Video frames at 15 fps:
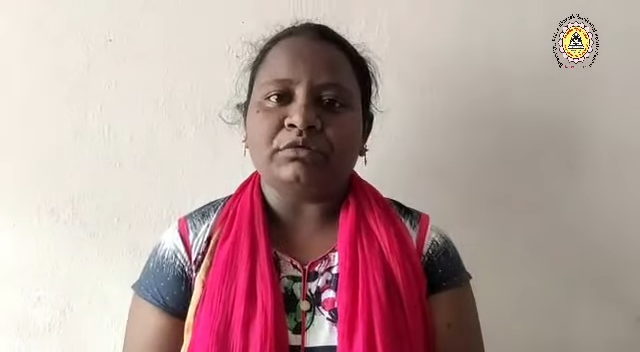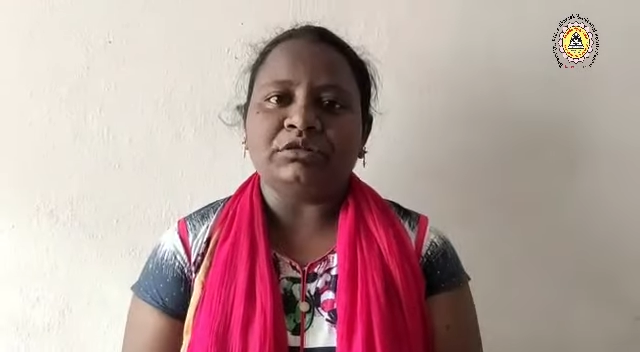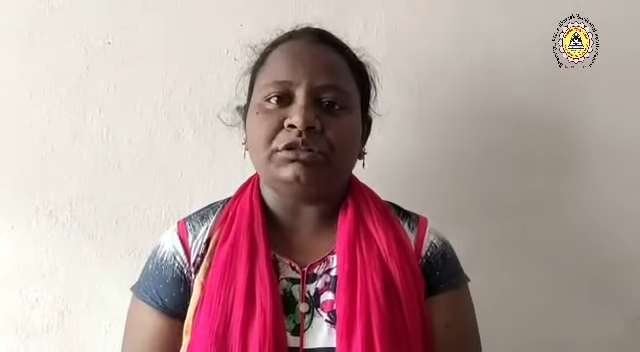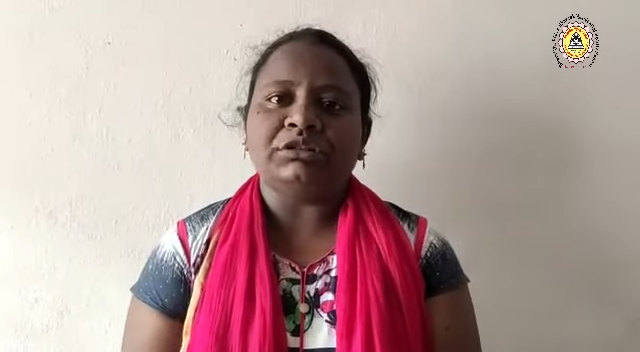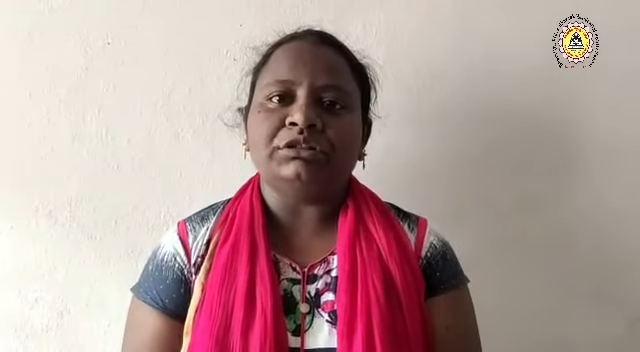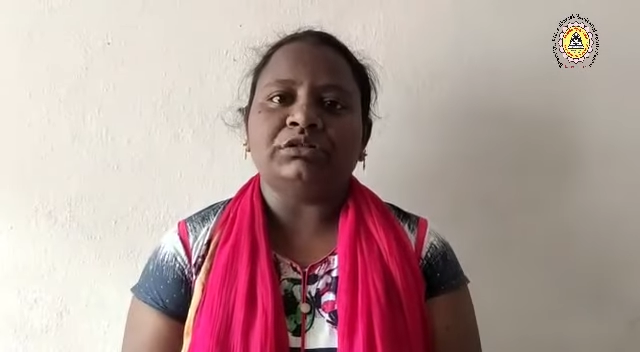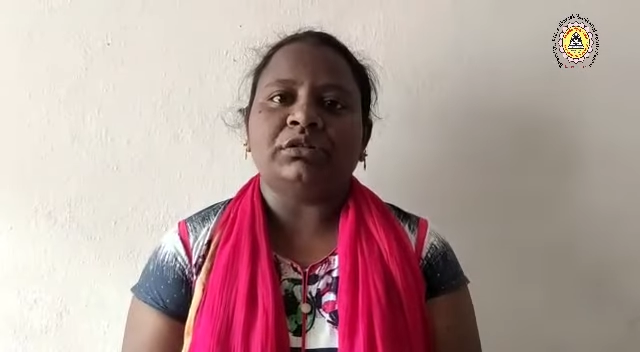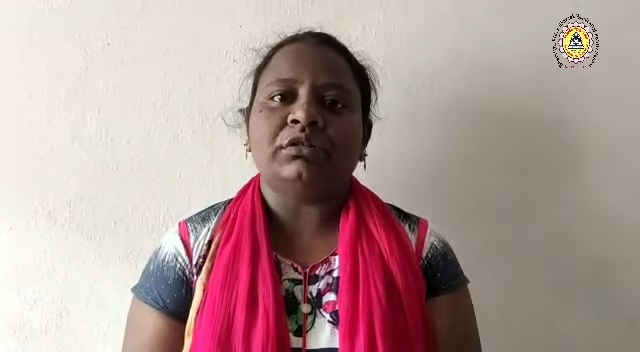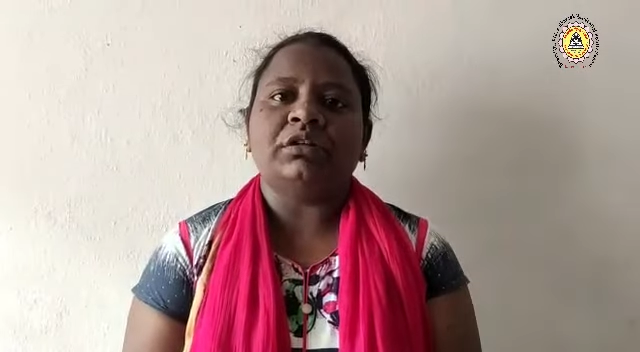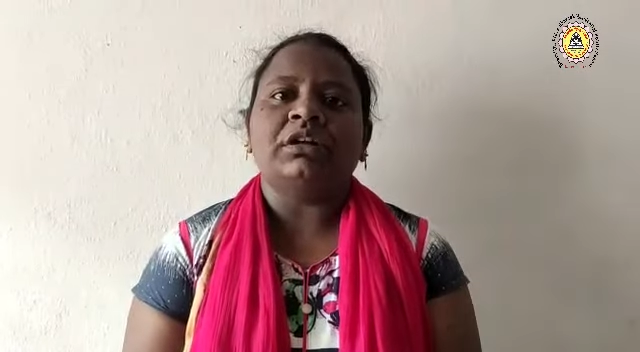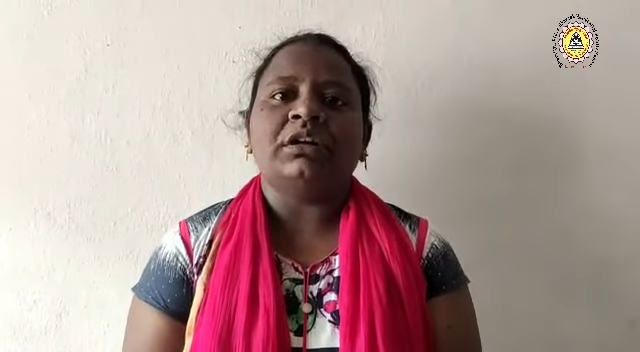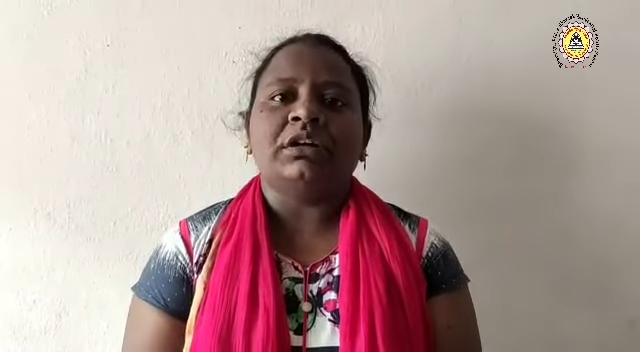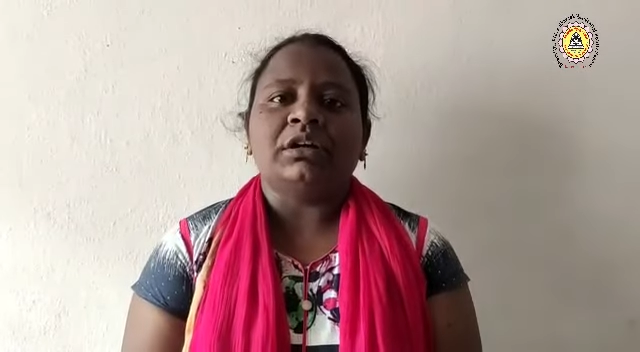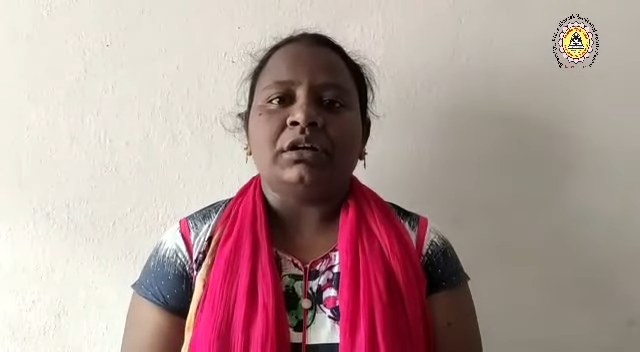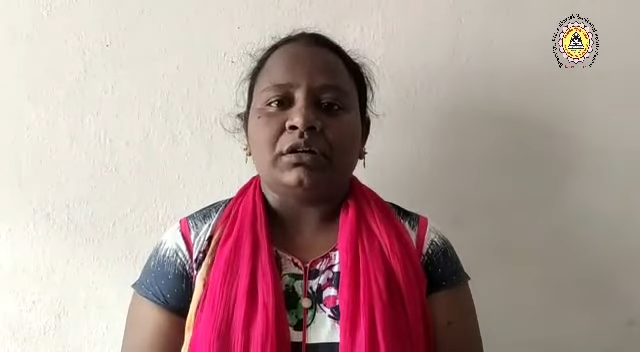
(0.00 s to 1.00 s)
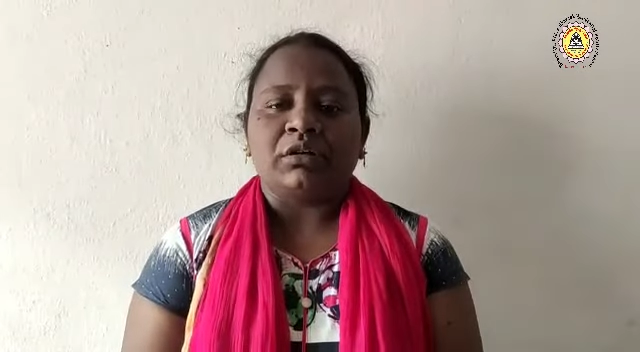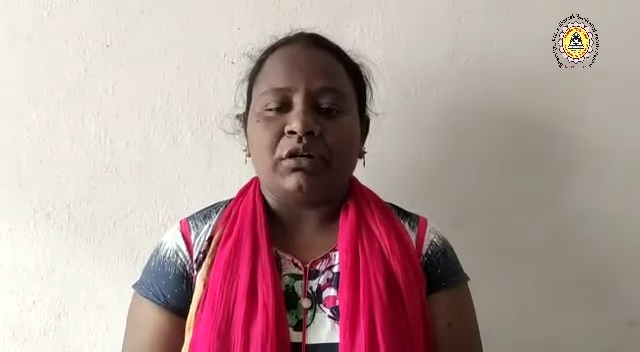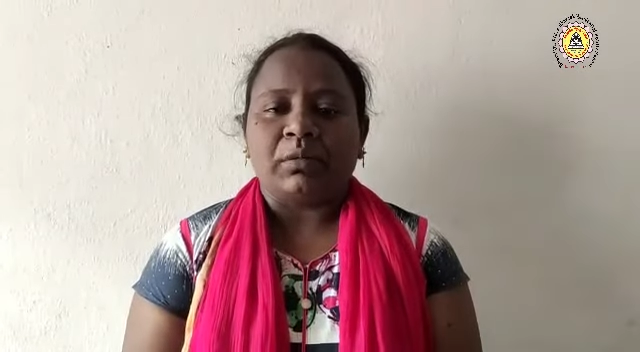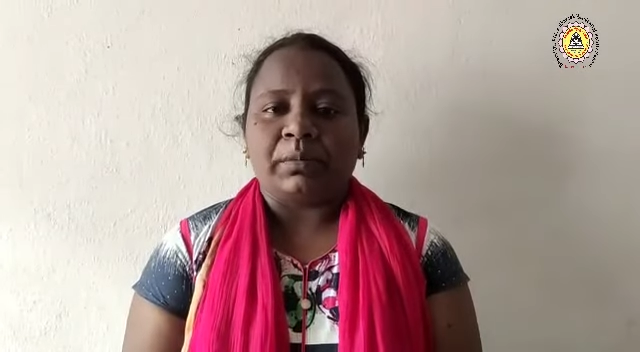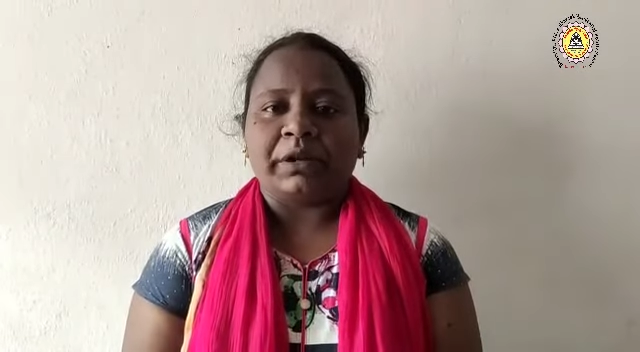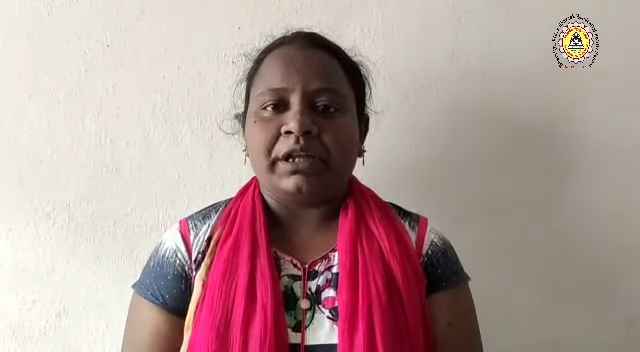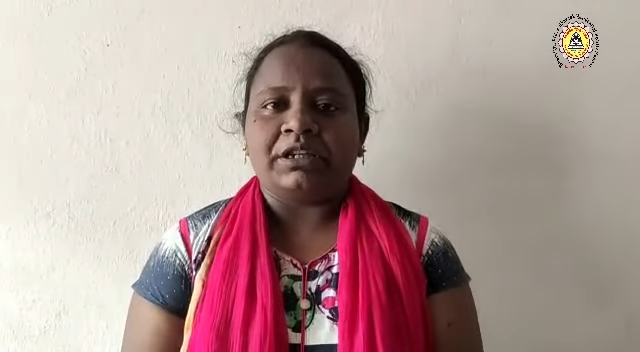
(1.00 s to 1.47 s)
questions on
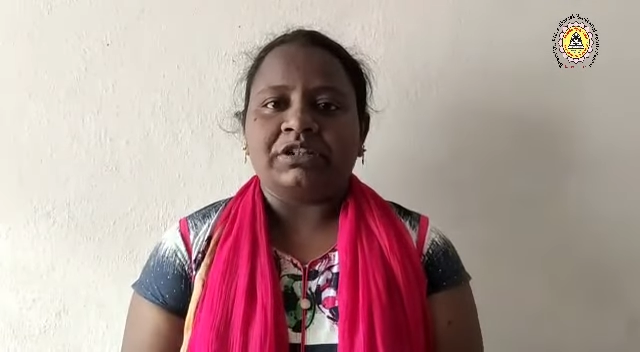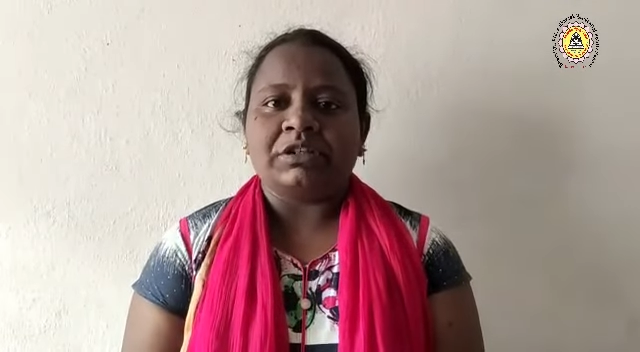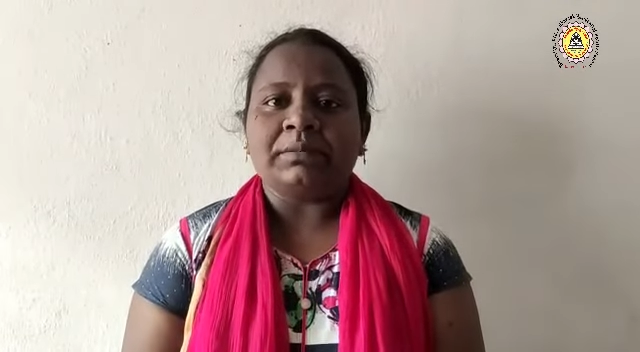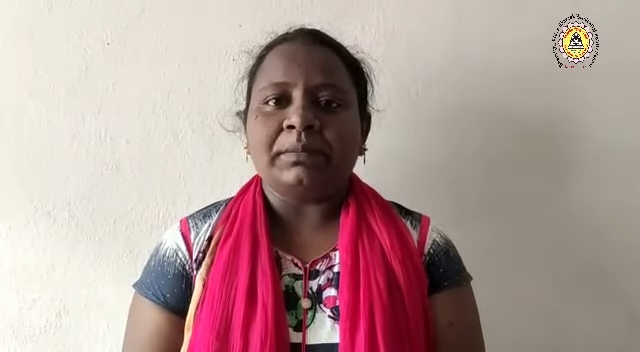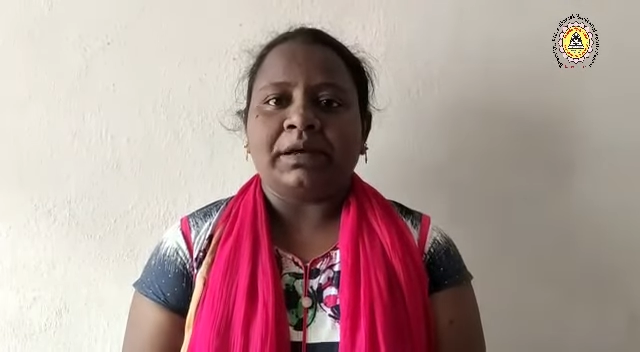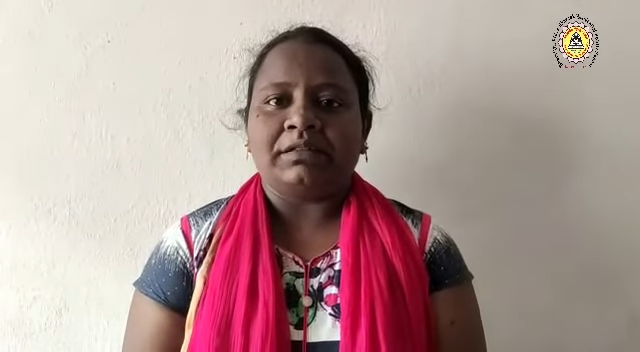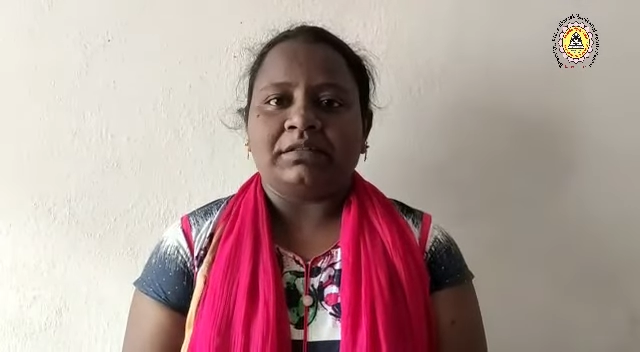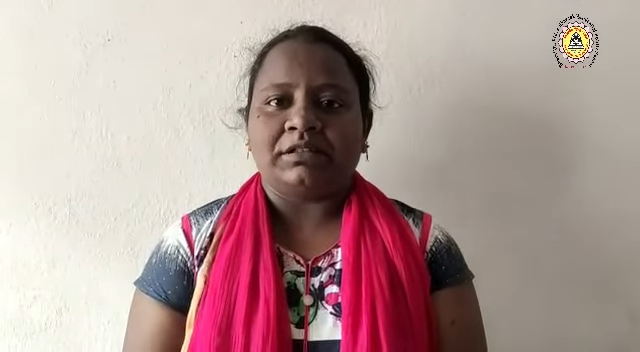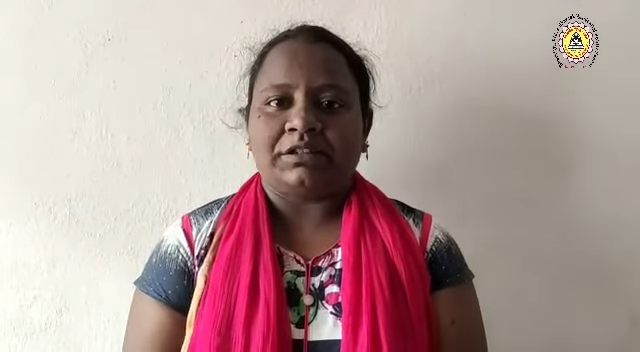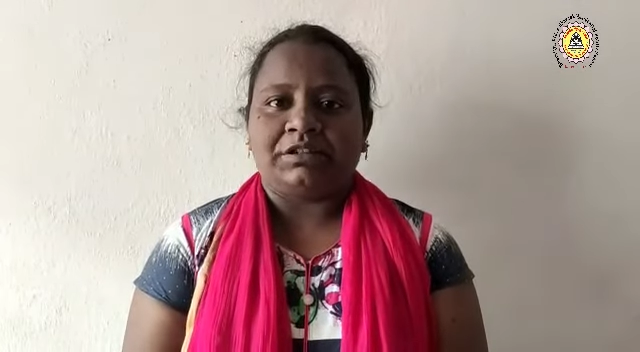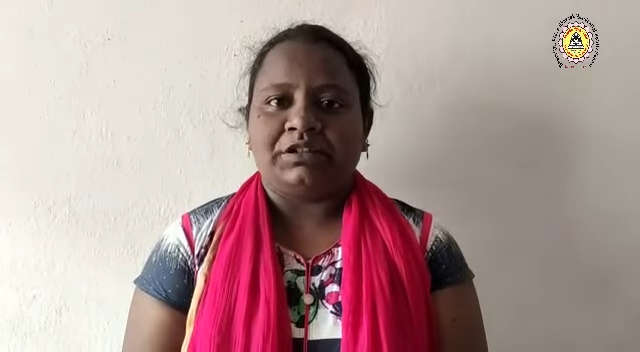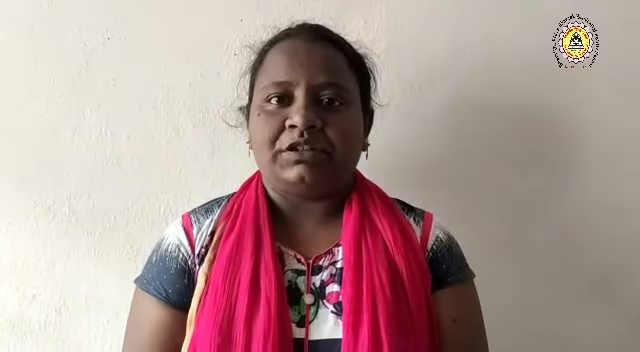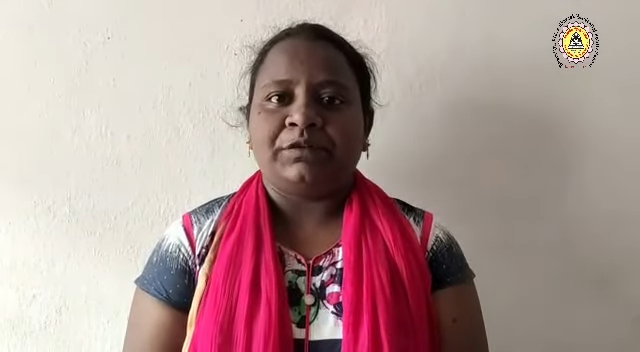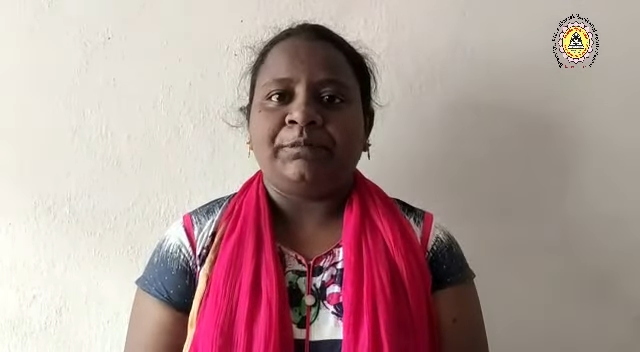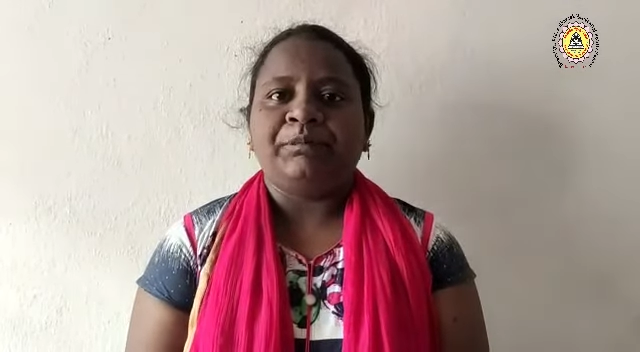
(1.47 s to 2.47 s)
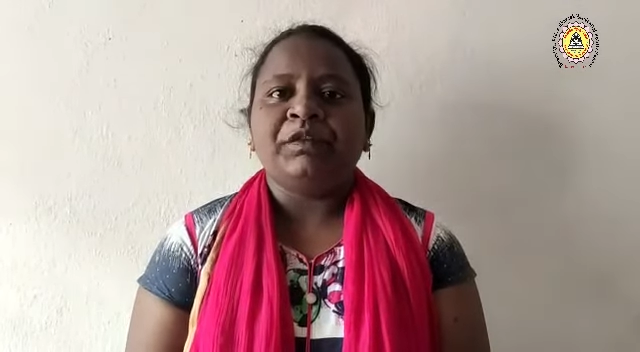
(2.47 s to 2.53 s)
comprehension passage.